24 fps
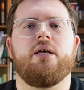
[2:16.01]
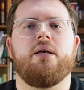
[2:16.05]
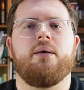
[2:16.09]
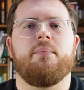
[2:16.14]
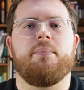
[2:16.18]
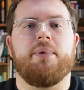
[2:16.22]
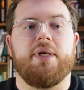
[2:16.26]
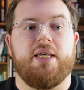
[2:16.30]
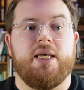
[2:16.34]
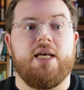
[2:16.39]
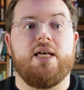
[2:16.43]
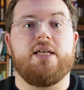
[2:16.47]

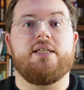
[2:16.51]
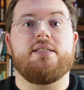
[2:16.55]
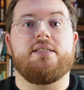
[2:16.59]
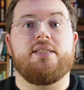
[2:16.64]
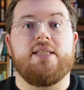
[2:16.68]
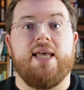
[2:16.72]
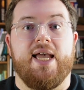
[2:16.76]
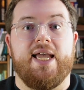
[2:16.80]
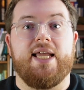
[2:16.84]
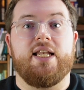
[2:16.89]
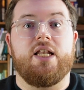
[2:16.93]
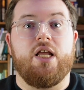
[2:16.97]
because
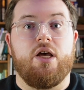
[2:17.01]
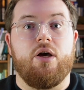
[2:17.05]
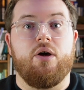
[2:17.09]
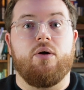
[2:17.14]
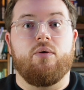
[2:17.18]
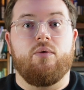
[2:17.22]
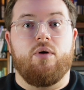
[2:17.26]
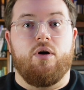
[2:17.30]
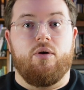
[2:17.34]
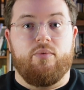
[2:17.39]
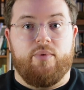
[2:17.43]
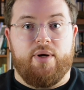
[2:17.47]
they
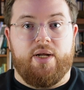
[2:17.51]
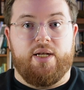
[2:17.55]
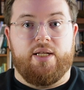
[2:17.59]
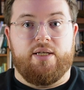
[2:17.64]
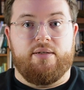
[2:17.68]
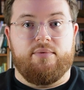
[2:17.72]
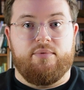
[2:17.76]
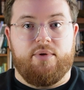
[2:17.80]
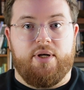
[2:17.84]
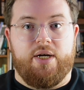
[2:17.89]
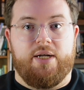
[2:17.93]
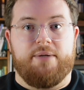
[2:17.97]
know already,
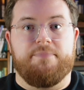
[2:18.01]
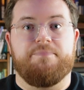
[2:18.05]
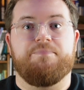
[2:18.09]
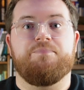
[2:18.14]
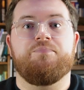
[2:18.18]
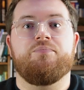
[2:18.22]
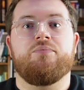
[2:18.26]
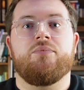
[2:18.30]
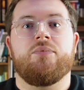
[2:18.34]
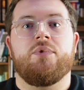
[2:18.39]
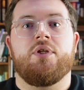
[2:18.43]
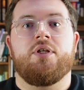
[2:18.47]
right?
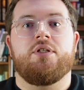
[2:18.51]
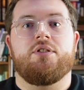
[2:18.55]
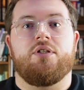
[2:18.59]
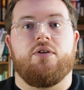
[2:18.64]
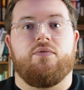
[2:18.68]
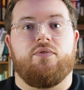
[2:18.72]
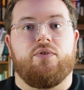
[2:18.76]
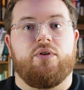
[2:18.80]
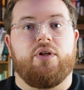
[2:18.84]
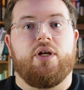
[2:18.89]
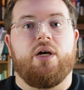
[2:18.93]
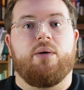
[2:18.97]
So
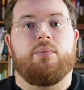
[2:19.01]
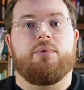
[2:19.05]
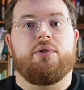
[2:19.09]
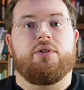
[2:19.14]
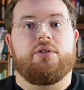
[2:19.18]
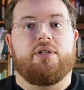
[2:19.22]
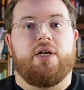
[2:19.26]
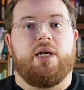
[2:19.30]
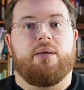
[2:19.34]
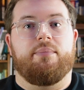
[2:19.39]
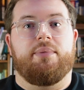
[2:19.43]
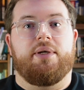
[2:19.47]
if you need help with your
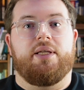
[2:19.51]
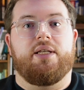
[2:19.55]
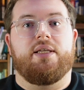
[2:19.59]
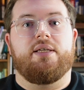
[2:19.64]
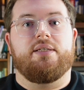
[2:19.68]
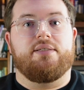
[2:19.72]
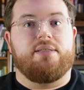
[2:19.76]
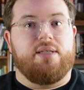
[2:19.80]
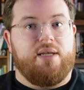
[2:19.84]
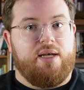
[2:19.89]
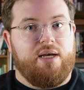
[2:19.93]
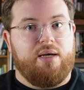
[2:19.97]

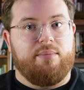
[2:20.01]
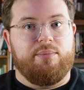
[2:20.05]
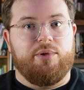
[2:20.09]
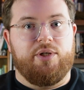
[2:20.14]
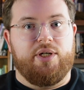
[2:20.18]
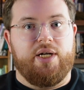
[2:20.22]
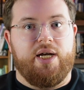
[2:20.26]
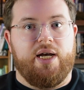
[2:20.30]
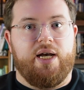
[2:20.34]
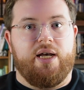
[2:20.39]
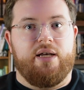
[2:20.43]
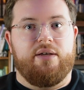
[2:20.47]
diabetes, I'm your
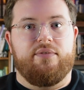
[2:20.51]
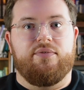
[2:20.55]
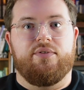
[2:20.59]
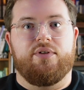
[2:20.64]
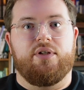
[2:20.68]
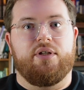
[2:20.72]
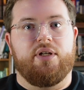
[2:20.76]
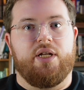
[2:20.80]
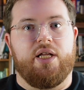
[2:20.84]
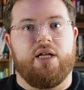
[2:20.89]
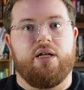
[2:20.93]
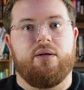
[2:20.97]
guy. If you
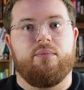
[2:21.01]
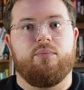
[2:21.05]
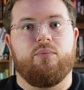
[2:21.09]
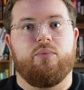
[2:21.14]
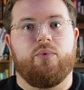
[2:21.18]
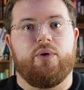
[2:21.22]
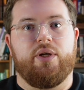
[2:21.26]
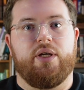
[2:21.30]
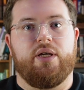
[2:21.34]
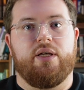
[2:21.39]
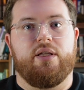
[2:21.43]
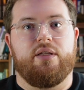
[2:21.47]
need help
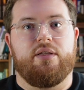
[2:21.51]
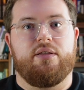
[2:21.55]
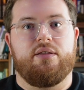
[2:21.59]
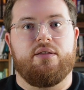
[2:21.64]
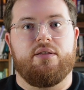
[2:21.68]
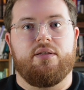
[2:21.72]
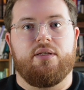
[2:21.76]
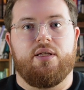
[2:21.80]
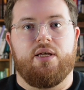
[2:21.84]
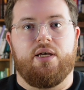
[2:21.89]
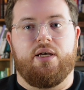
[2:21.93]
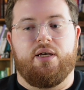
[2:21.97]
with,
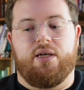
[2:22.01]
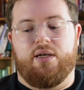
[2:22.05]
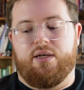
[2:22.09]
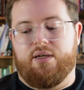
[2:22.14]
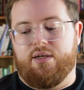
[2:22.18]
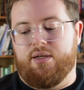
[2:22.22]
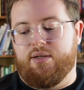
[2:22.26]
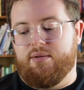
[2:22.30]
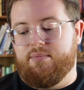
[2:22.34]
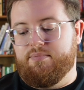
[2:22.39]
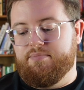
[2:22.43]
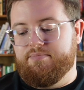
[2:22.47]

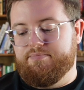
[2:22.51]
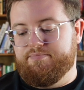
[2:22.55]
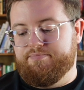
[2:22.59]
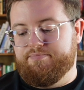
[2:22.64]
an